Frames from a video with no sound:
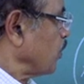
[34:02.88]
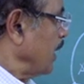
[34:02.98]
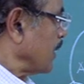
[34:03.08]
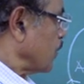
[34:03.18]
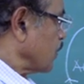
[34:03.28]
two
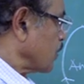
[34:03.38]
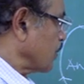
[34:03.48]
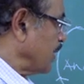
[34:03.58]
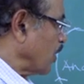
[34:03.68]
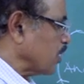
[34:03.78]
electrodes to
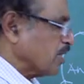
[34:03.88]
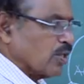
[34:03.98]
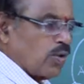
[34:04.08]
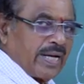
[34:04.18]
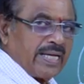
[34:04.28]
the
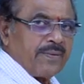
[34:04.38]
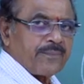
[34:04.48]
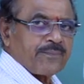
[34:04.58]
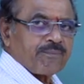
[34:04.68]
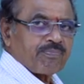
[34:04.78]
induction coil,
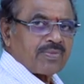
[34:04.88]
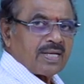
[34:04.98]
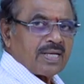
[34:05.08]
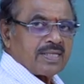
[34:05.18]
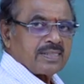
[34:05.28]

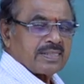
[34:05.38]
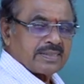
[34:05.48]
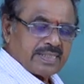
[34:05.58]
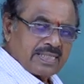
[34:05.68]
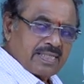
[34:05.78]

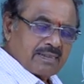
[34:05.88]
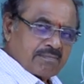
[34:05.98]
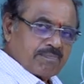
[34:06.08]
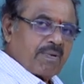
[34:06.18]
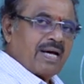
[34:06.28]
then
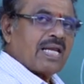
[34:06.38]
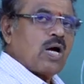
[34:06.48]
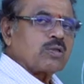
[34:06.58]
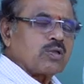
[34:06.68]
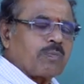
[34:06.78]

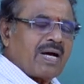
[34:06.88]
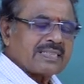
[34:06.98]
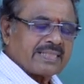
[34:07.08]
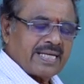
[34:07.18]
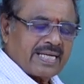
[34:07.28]
allowed to
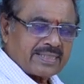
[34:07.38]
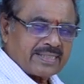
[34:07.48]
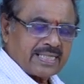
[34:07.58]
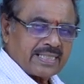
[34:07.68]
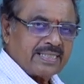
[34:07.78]
pass the
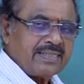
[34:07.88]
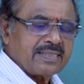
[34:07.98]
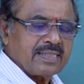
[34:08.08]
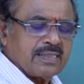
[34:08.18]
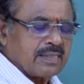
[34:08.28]
electric
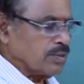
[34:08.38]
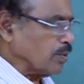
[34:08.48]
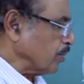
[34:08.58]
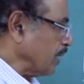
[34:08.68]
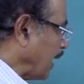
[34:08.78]
current
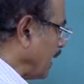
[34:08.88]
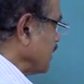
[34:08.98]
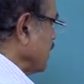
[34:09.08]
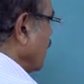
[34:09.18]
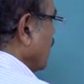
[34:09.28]
through the gas